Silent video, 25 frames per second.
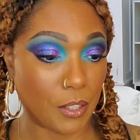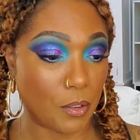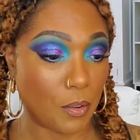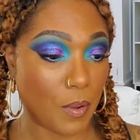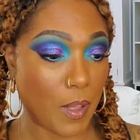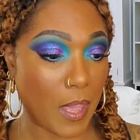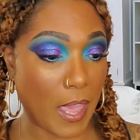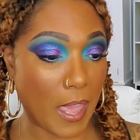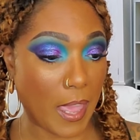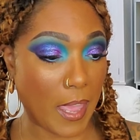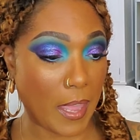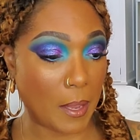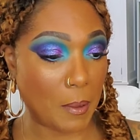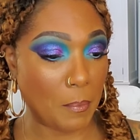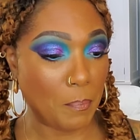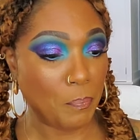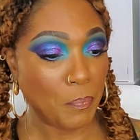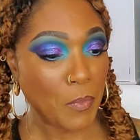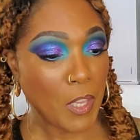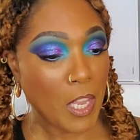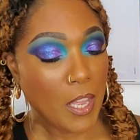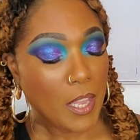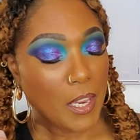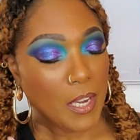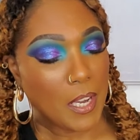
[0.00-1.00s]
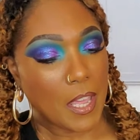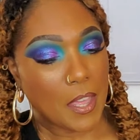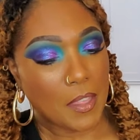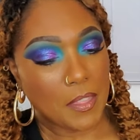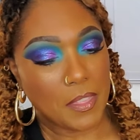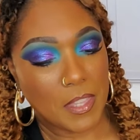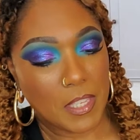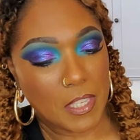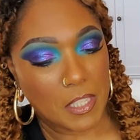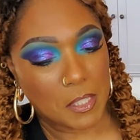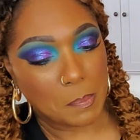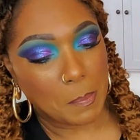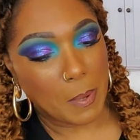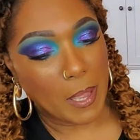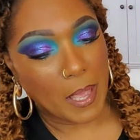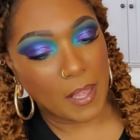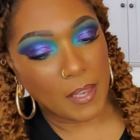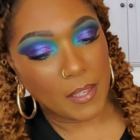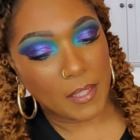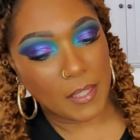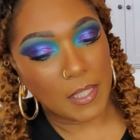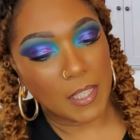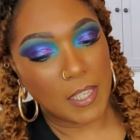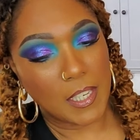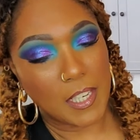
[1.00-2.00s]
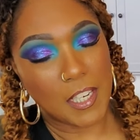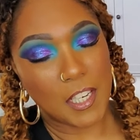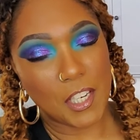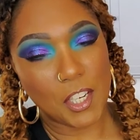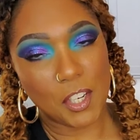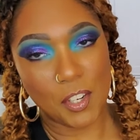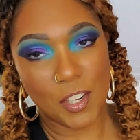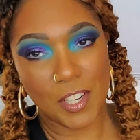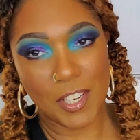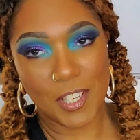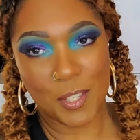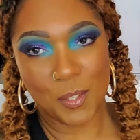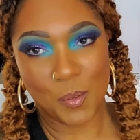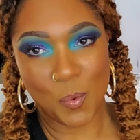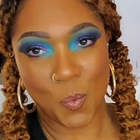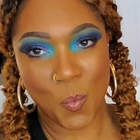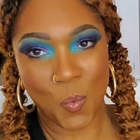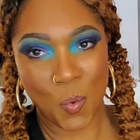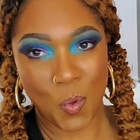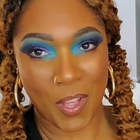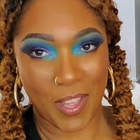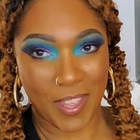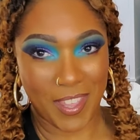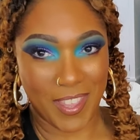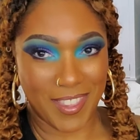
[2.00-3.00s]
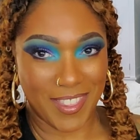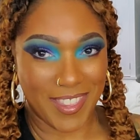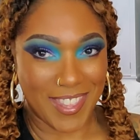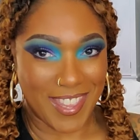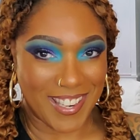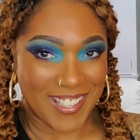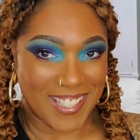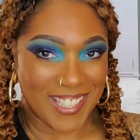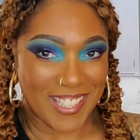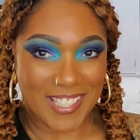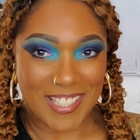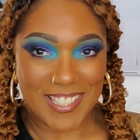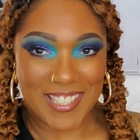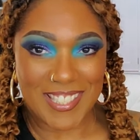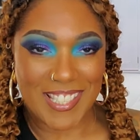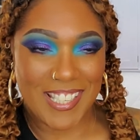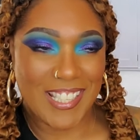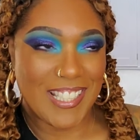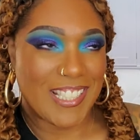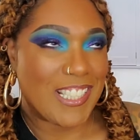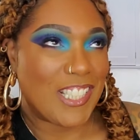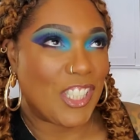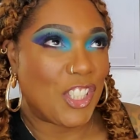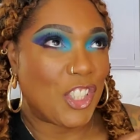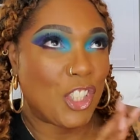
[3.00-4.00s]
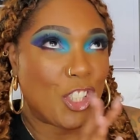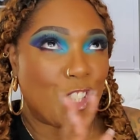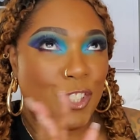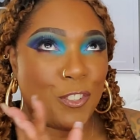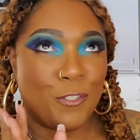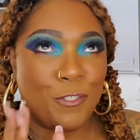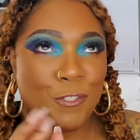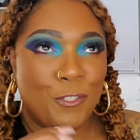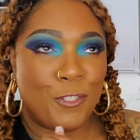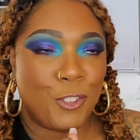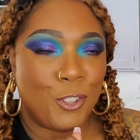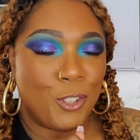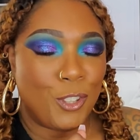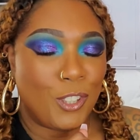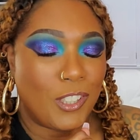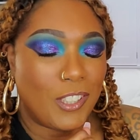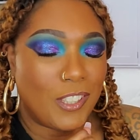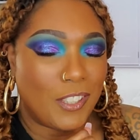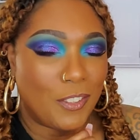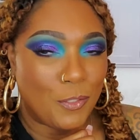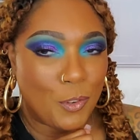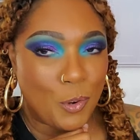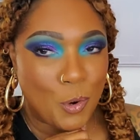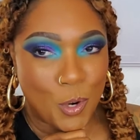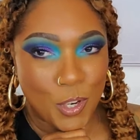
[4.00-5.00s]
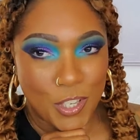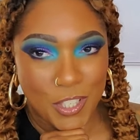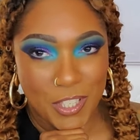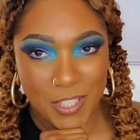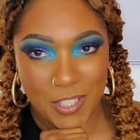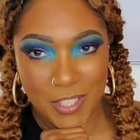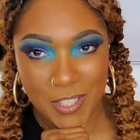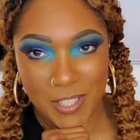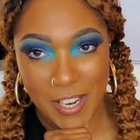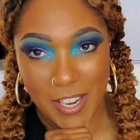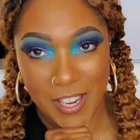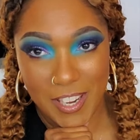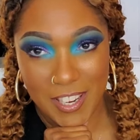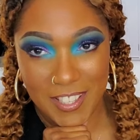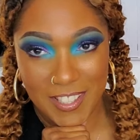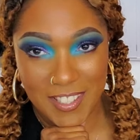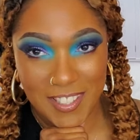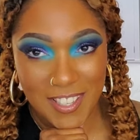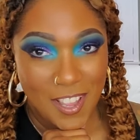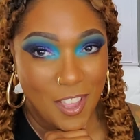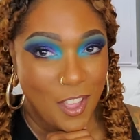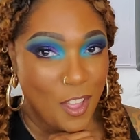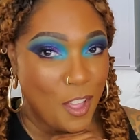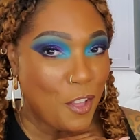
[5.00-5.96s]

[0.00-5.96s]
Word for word: okay? Now this palette here is one that just is just full of gorgeous shades.